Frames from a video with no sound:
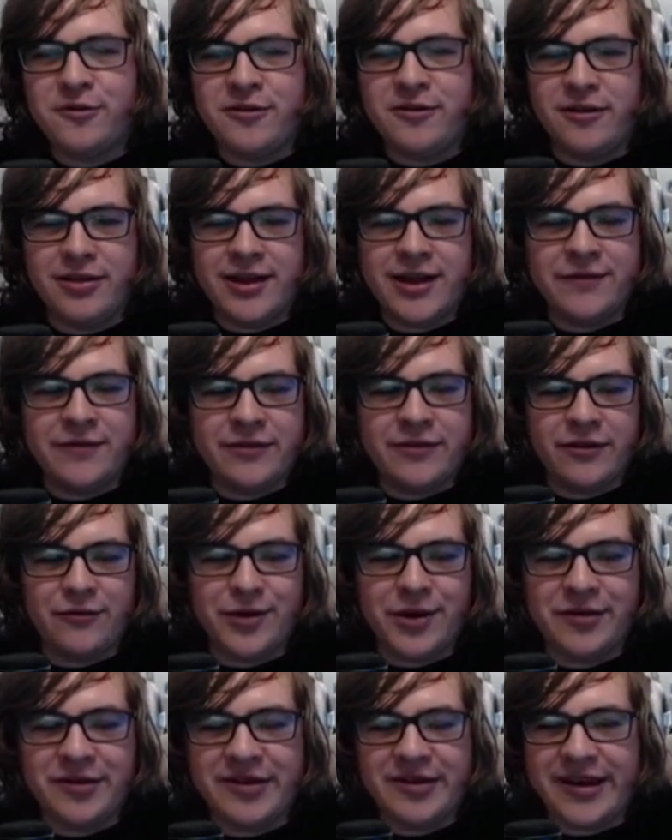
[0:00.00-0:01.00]
to 11 to
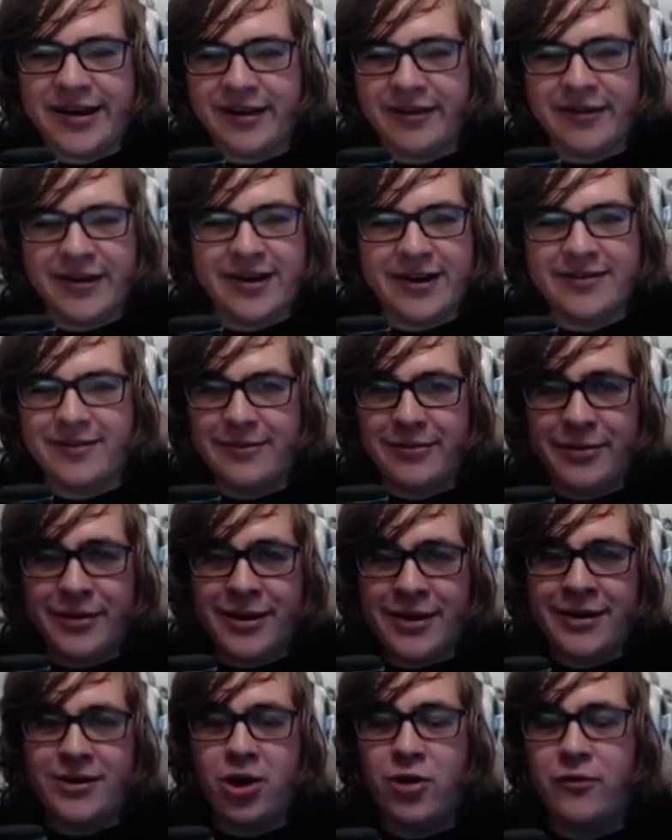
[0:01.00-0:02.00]
12 seconds
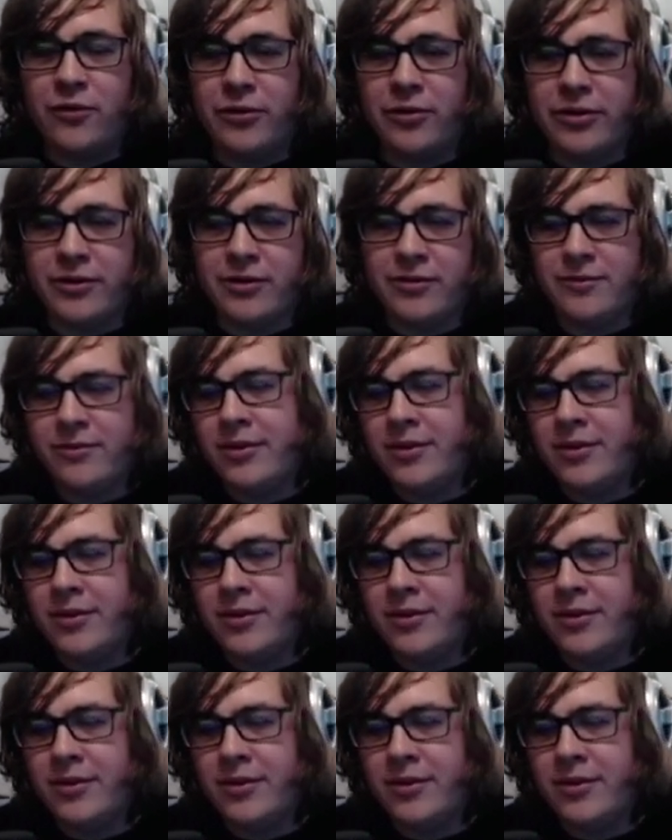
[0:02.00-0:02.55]
optimally over the